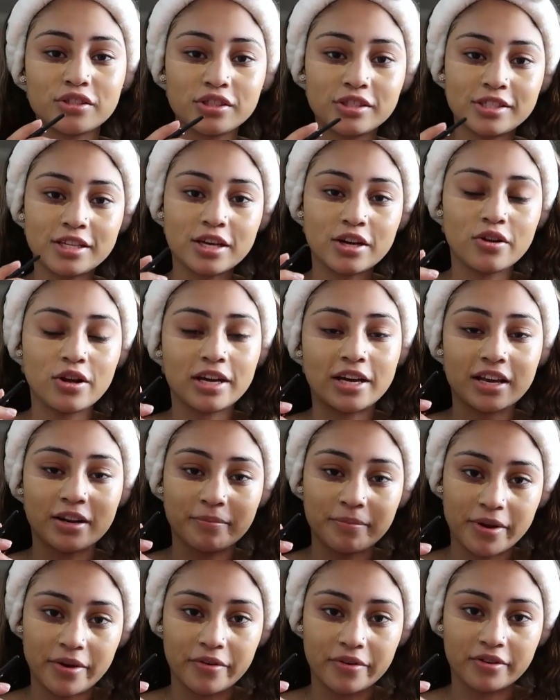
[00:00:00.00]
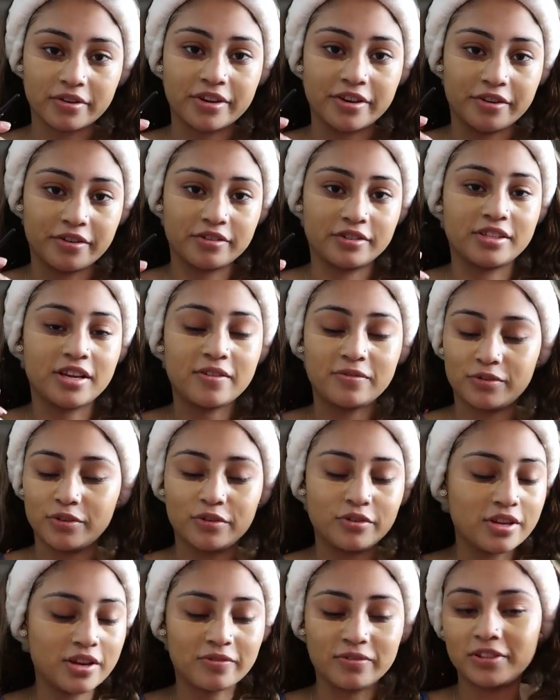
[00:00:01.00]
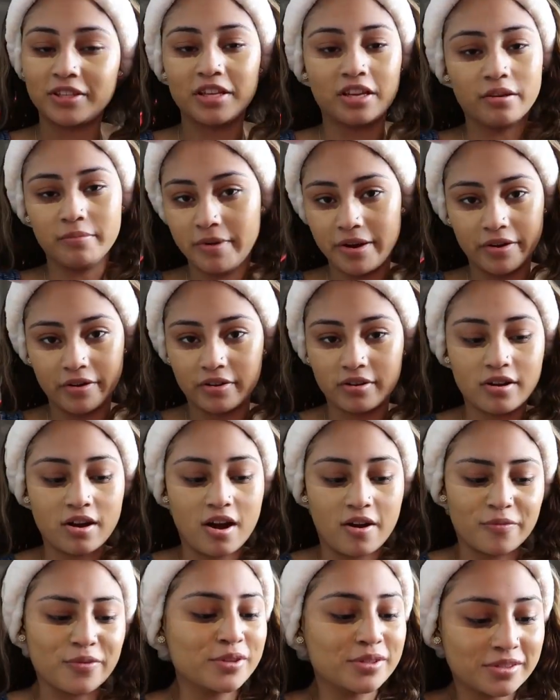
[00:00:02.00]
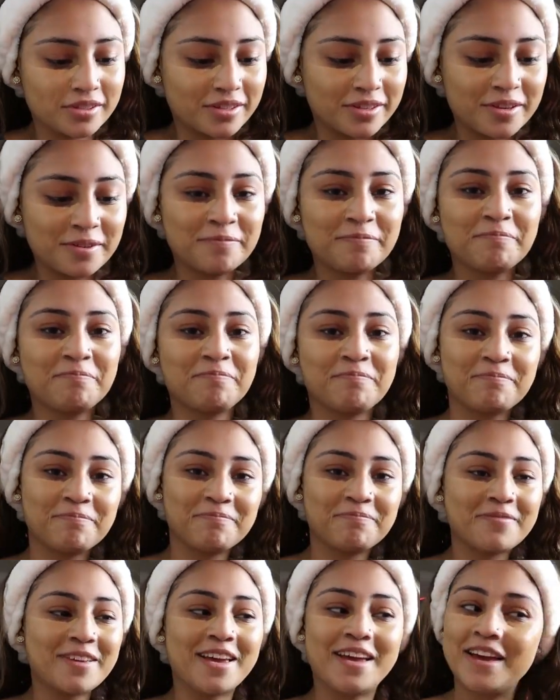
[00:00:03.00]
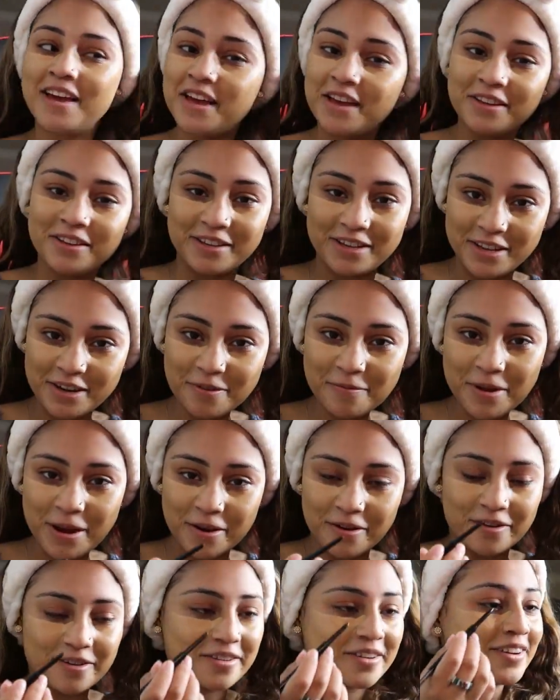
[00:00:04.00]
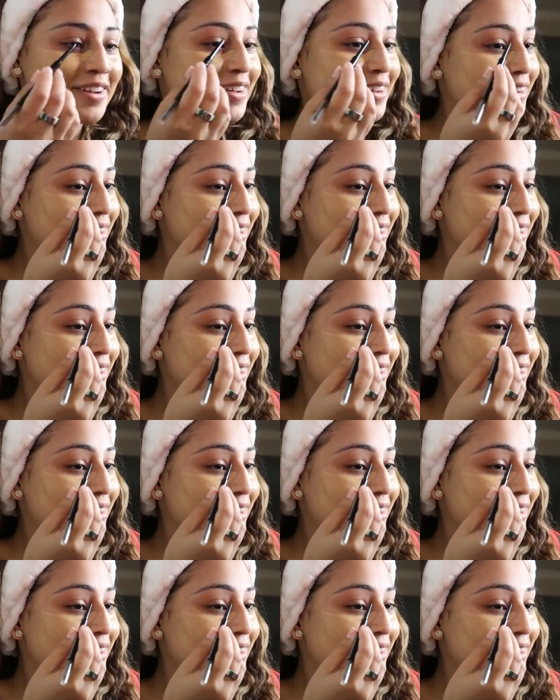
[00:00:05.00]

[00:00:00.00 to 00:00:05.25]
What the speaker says: can tell, I got a mirror here. You definitely need a mirror, obviously. You need a mirror.